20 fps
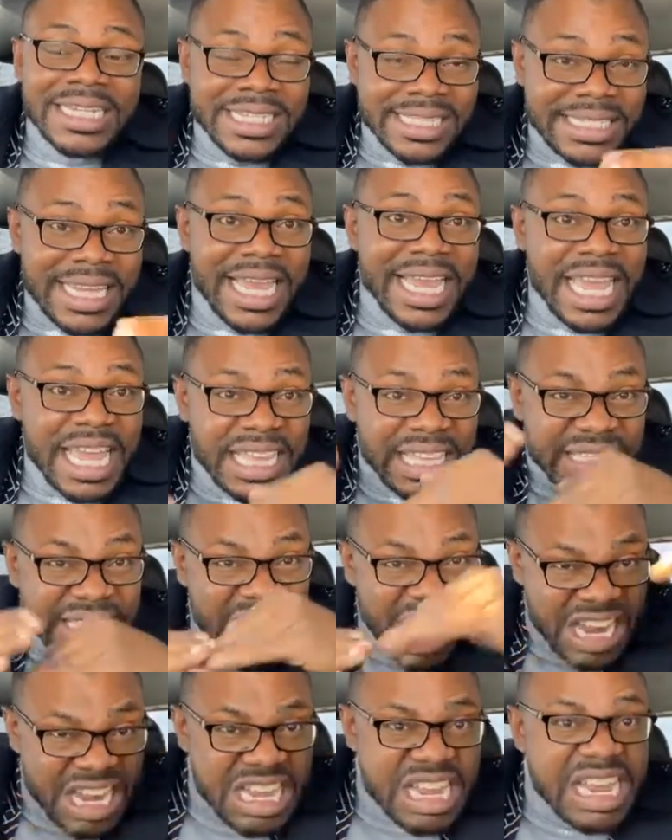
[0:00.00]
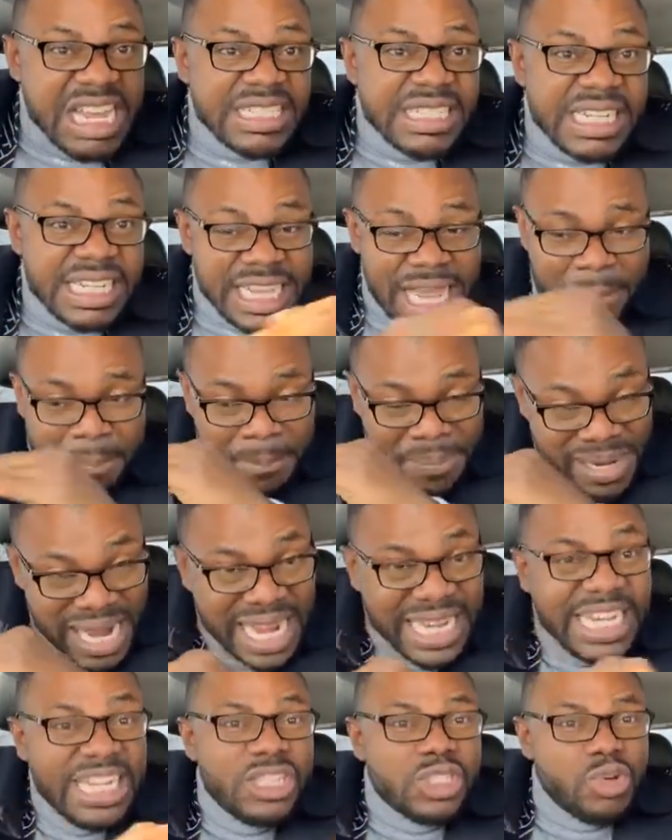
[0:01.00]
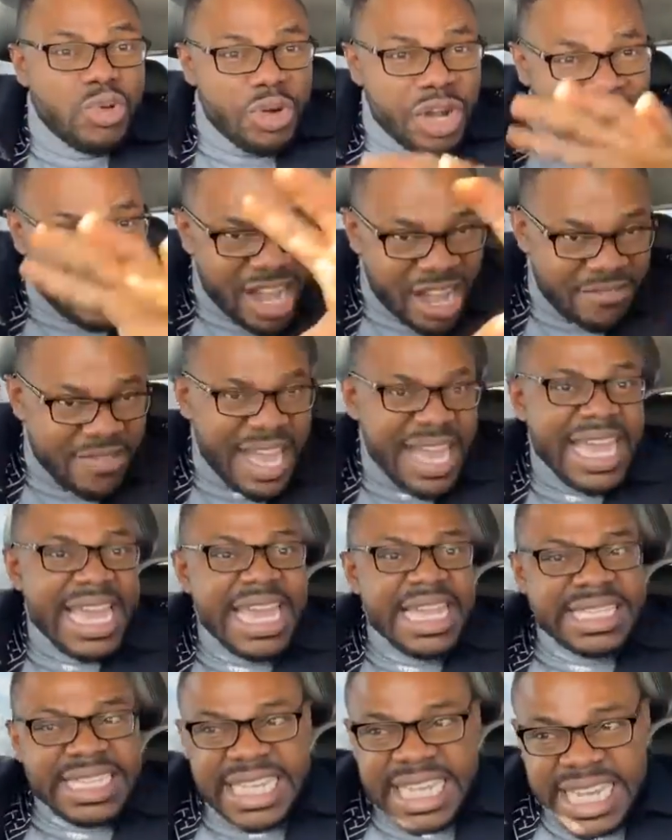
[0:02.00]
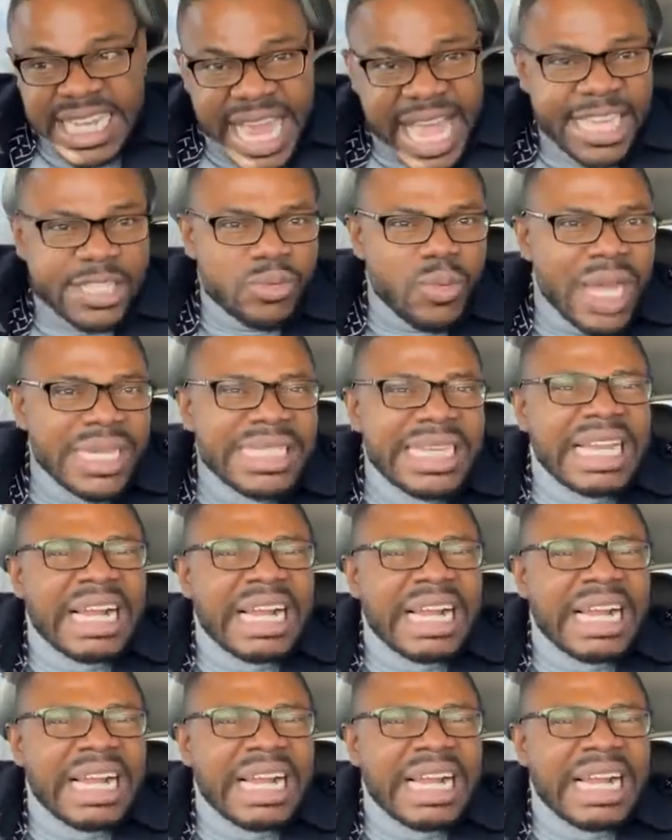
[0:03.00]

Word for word: They say in 10 years, they are planning to recover it in SY.